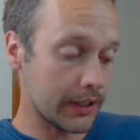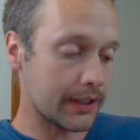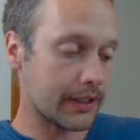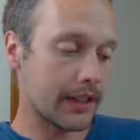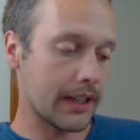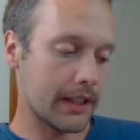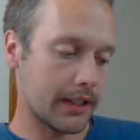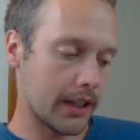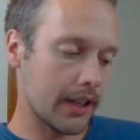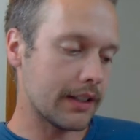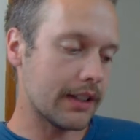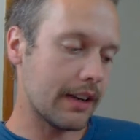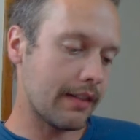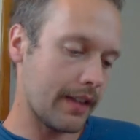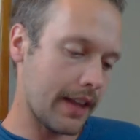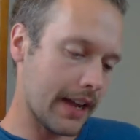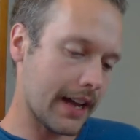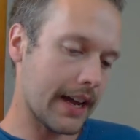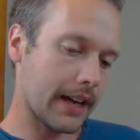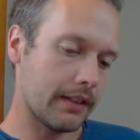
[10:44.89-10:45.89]
It does have
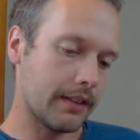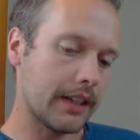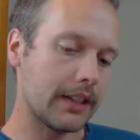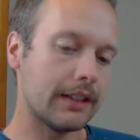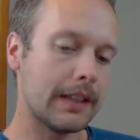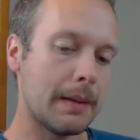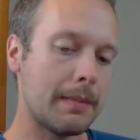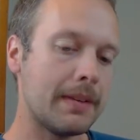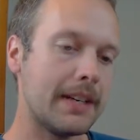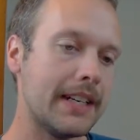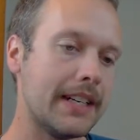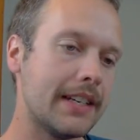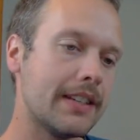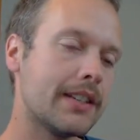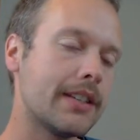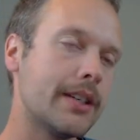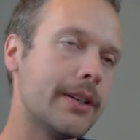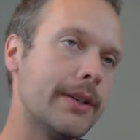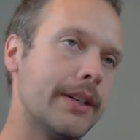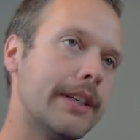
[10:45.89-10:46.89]
that kind of like lemoniness
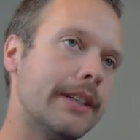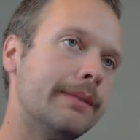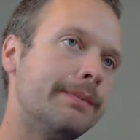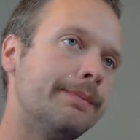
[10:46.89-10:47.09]
to it.